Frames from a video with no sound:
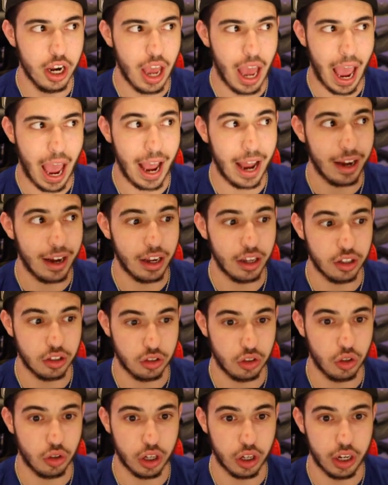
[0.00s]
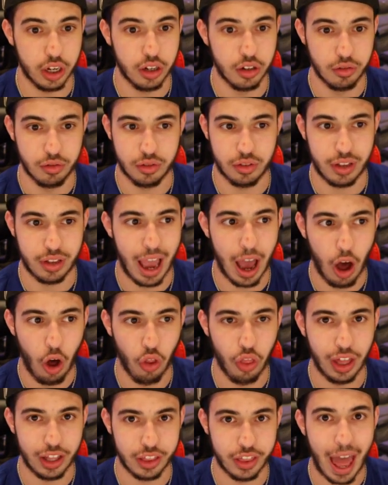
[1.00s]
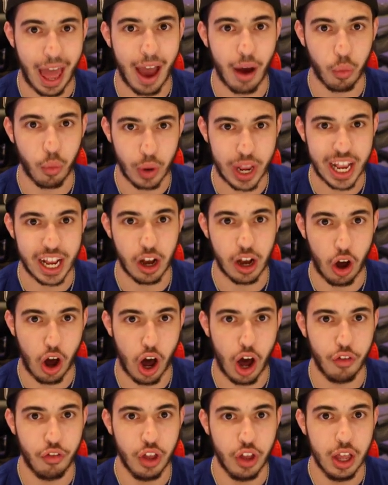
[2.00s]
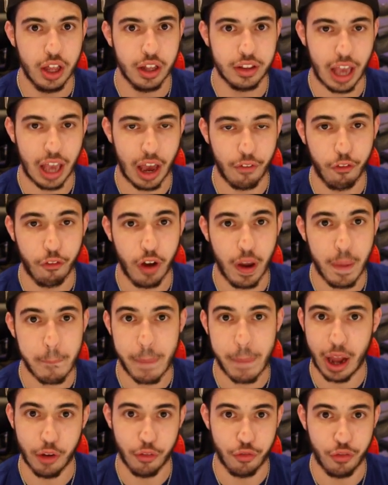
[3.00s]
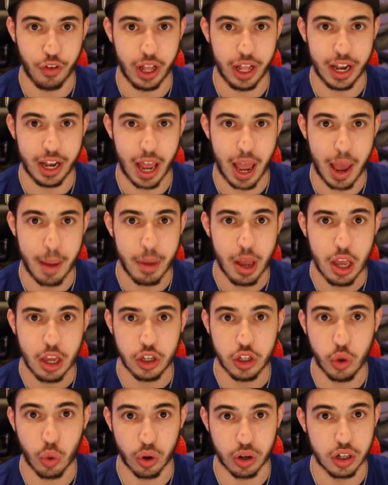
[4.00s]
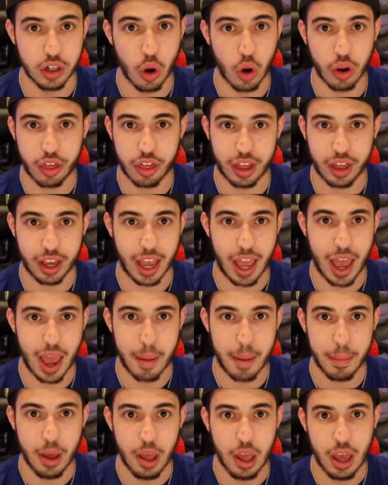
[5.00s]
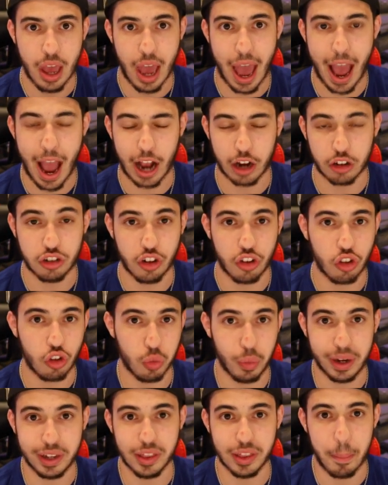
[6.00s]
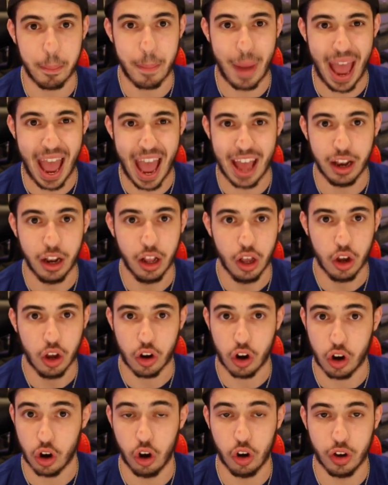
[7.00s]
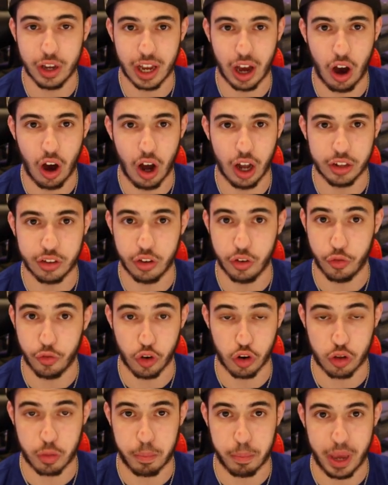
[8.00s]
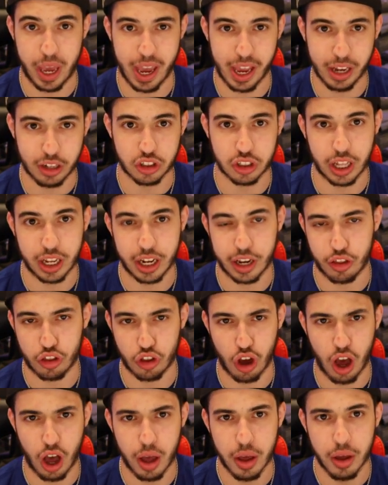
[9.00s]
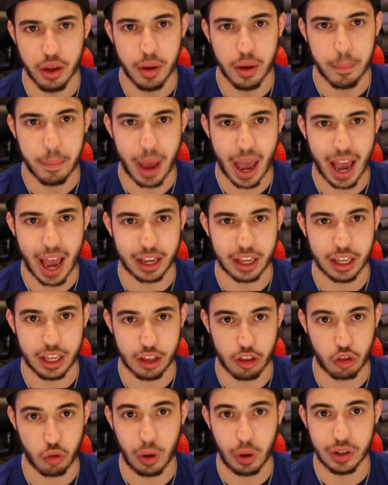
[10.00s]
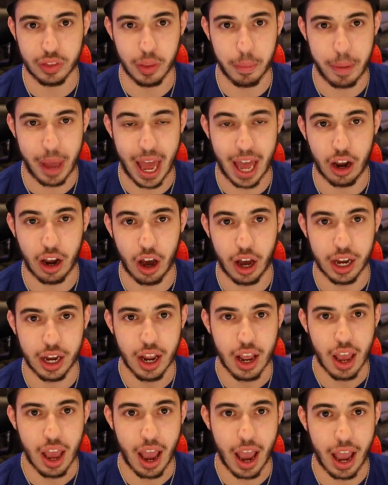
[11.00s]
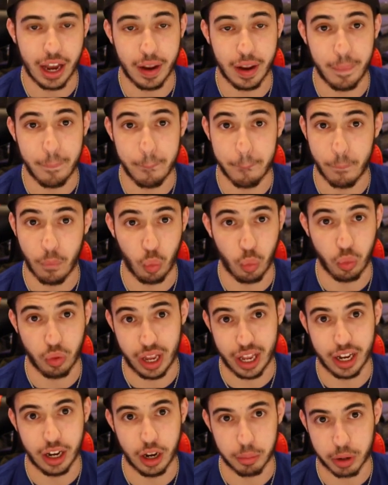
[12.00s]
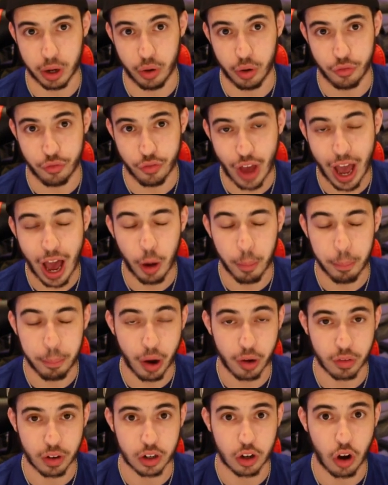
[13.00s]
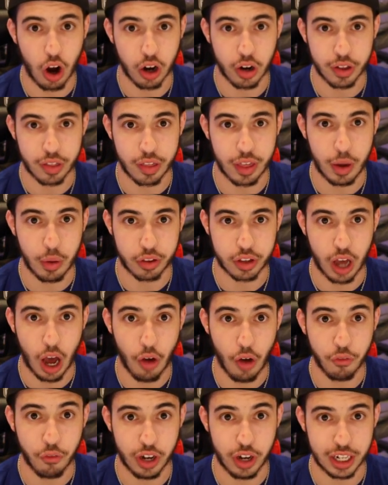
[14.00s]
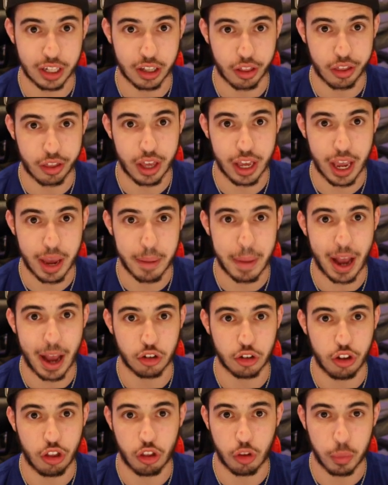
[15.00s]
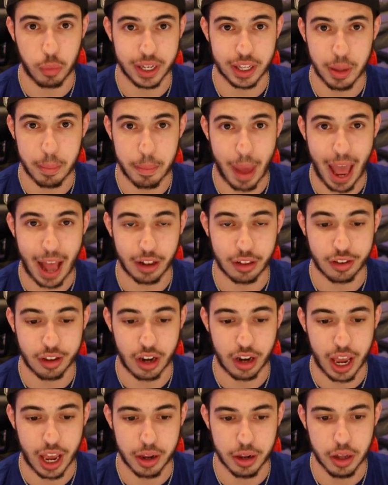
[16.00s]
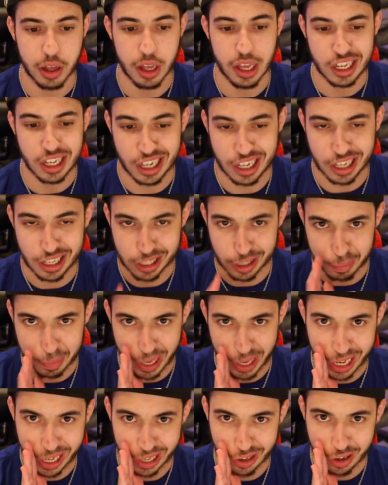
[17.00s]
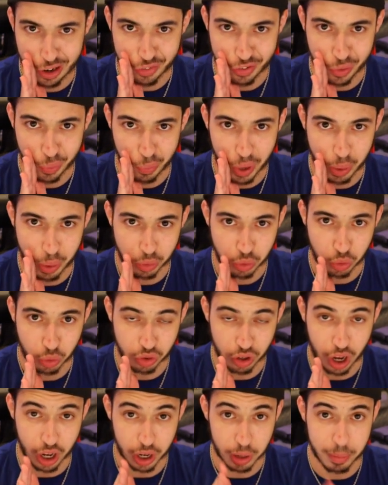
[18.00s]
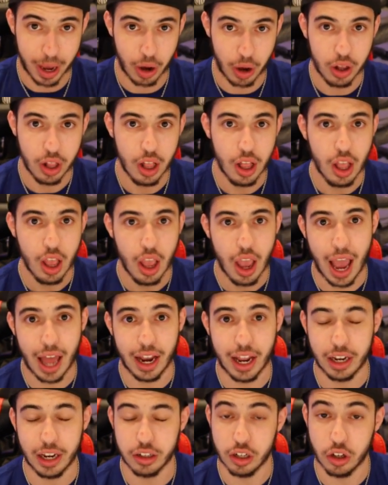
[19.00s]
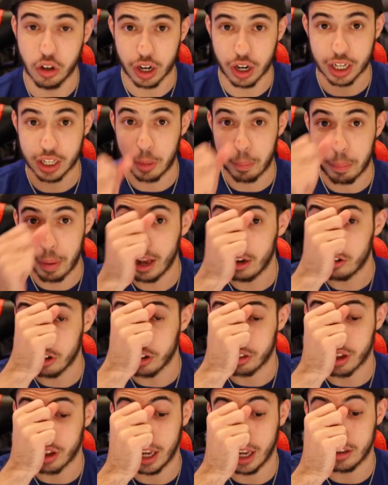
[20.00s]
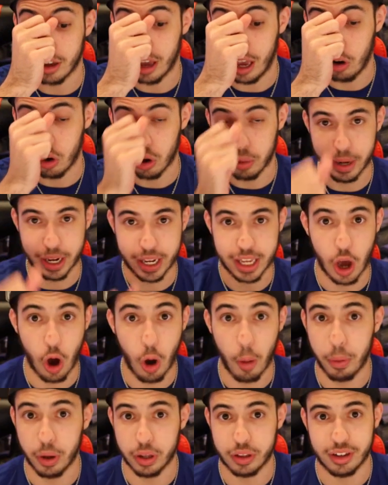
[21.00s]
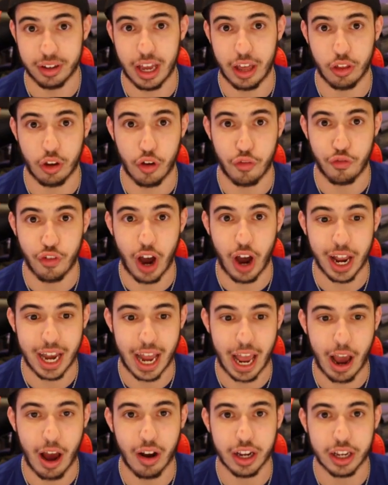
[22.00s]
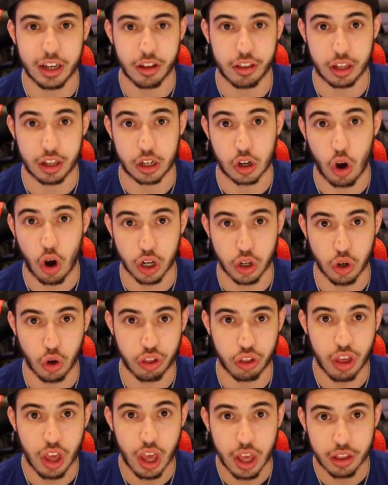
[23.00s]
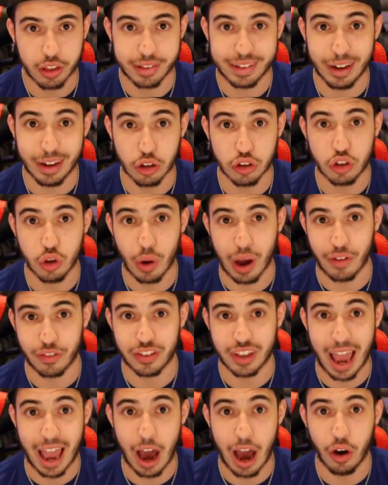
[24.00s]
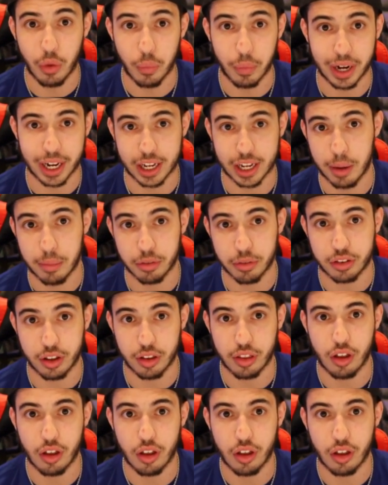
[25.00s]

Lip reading: and you could tell that that week off definitely benefited him. You were noticing him actually swing the bat early on to first pitch that he saw back. He swung the bat on, and it ended up going foul. But regardless, it was comforting to see him actually swing the bat tonight. Ended up paying off in a way, which we'll talk about. And then you look at the pitching side. Tyler McGill put together a fine outing because the Cardinals still do have talent when it comes to the